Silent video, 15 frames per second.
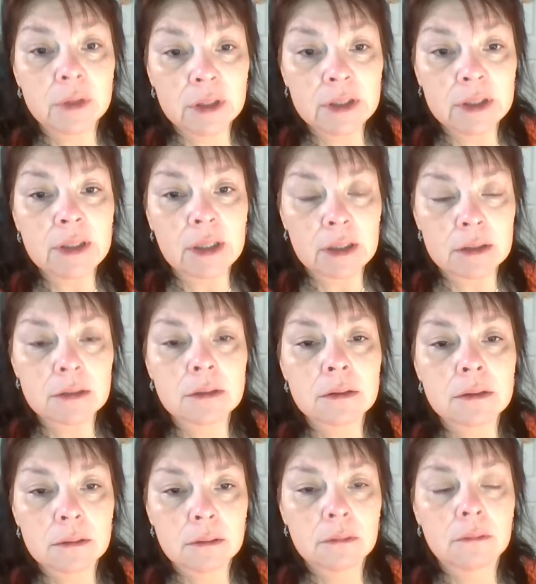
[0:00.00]
really
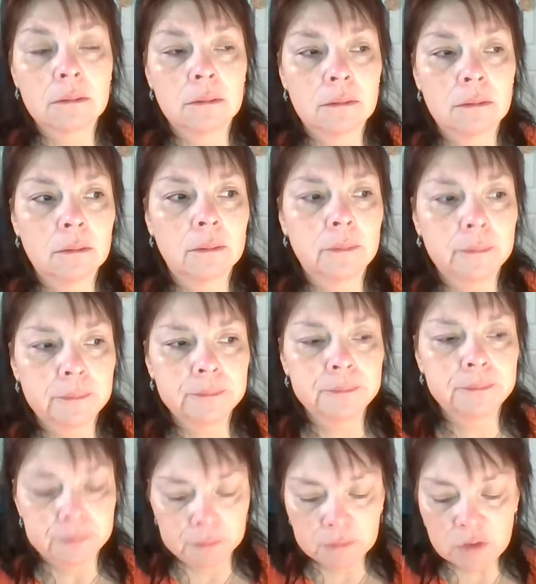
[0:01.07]
does
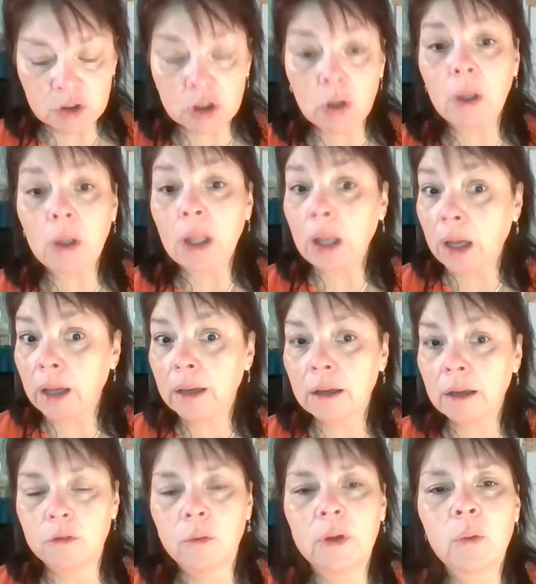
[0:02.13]
show a lot
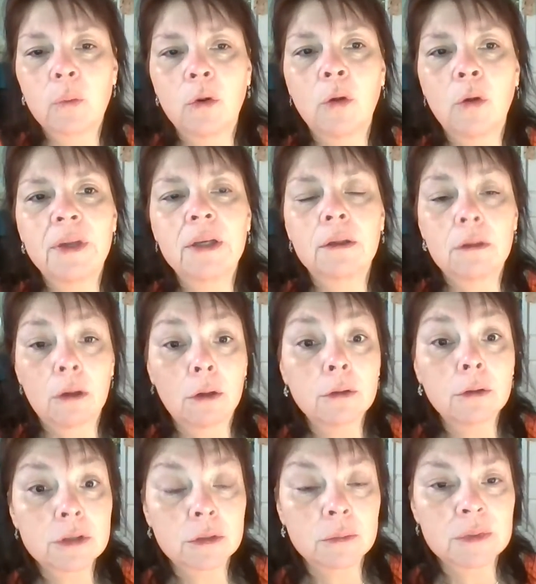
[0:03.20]
of what Roman
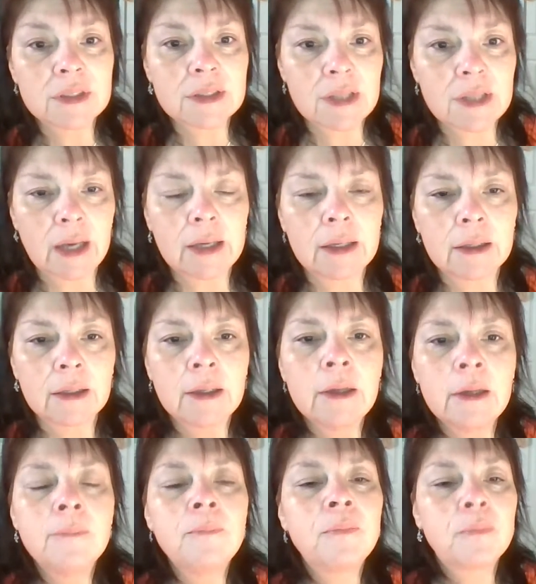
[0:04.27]
culture was like
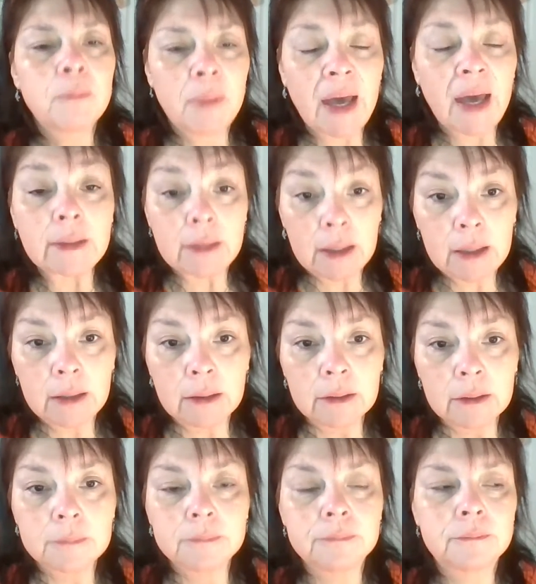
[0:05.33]
back then,